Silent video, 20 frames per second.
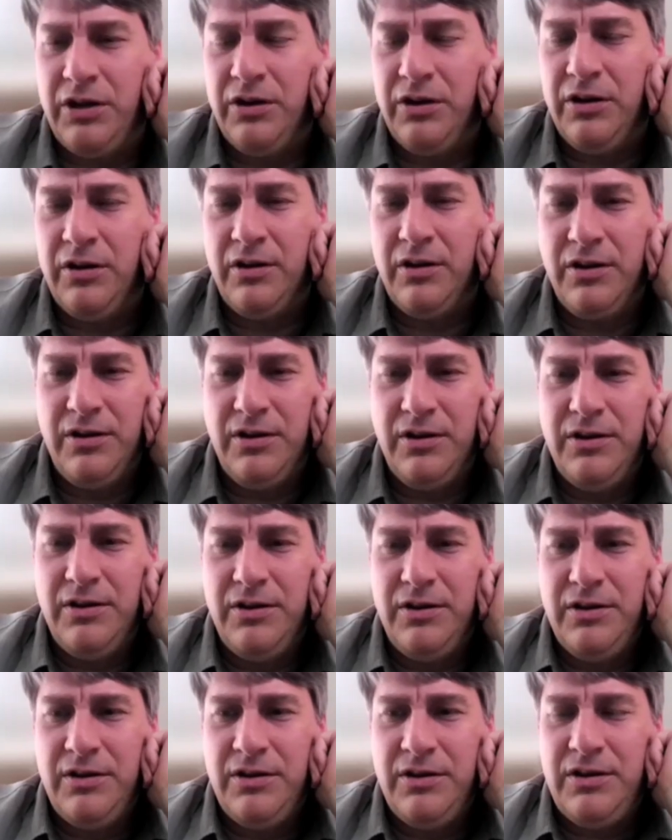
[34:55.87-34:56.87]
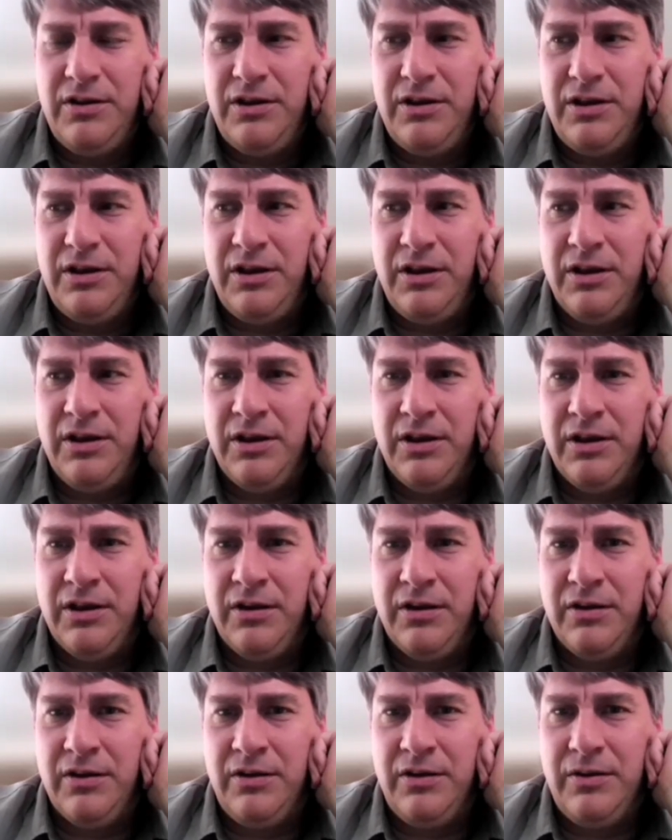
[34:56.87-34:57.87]
it,
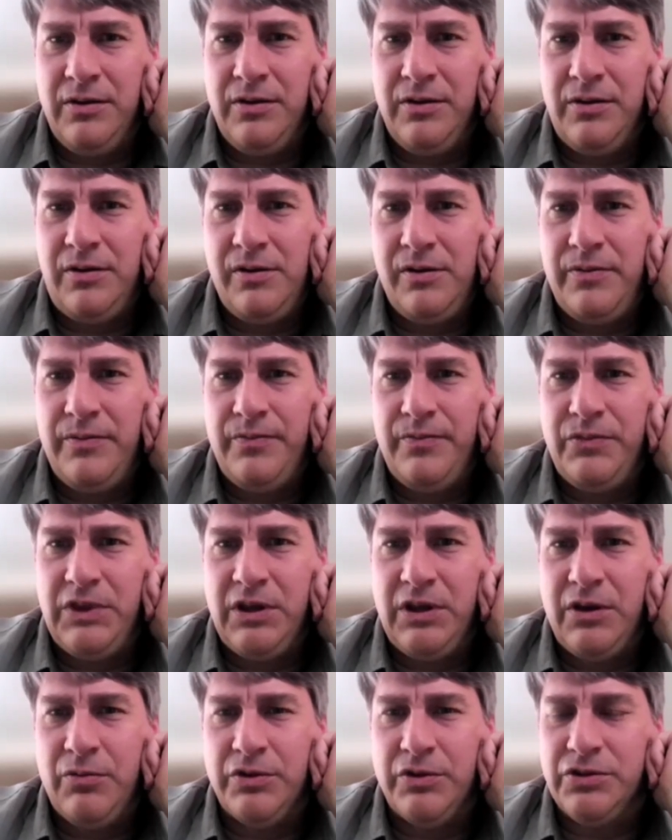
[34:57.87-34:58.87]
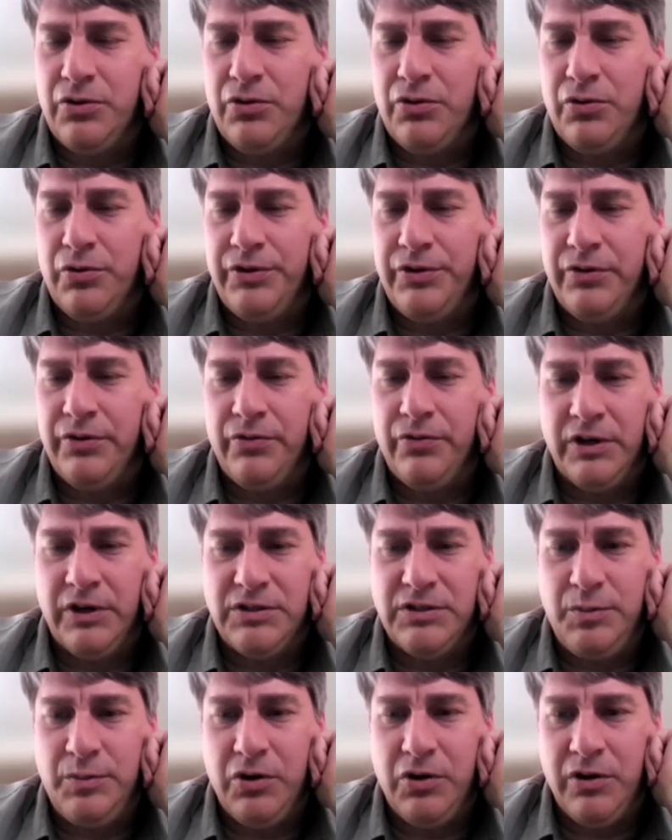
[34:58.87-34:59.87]
and was a whole different
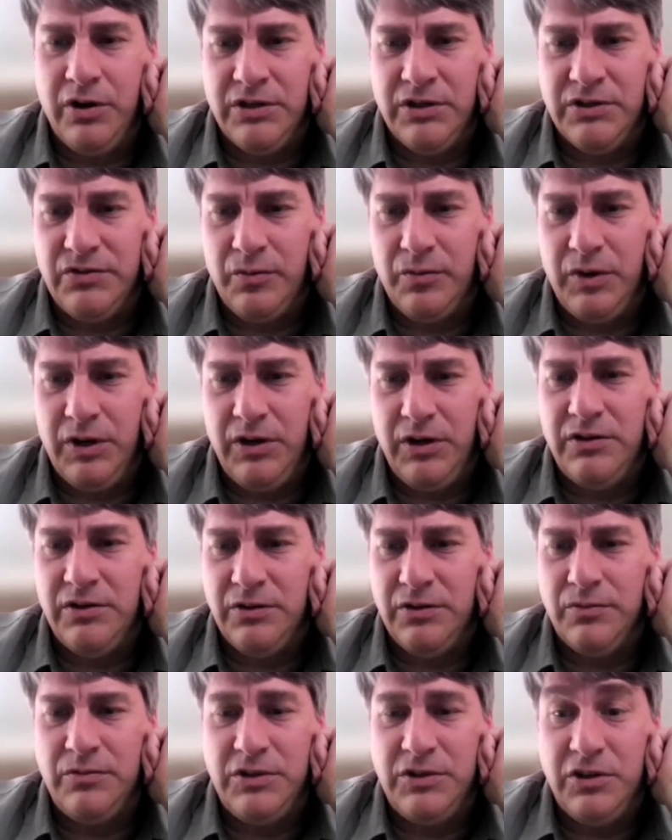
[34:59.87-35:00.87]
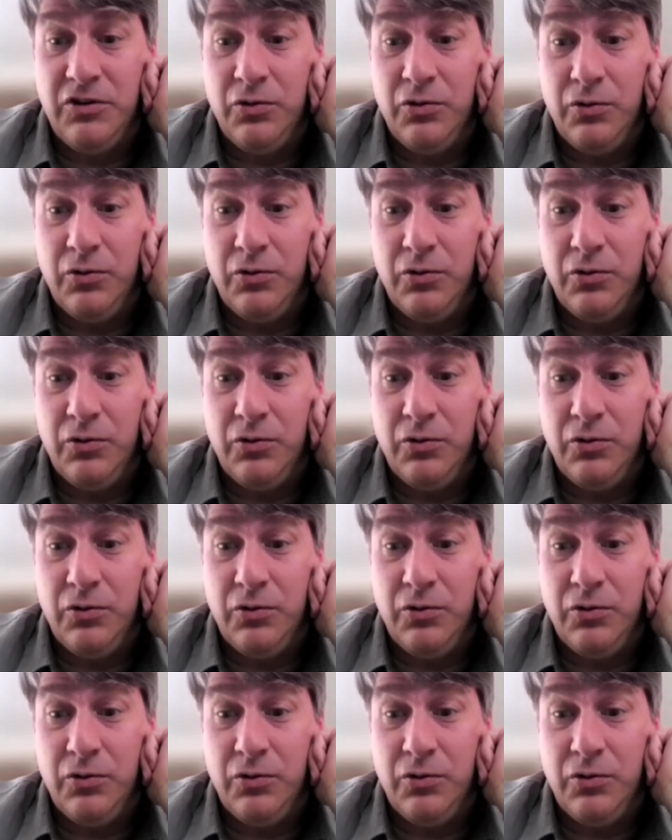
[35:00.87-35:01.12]
experience for me to do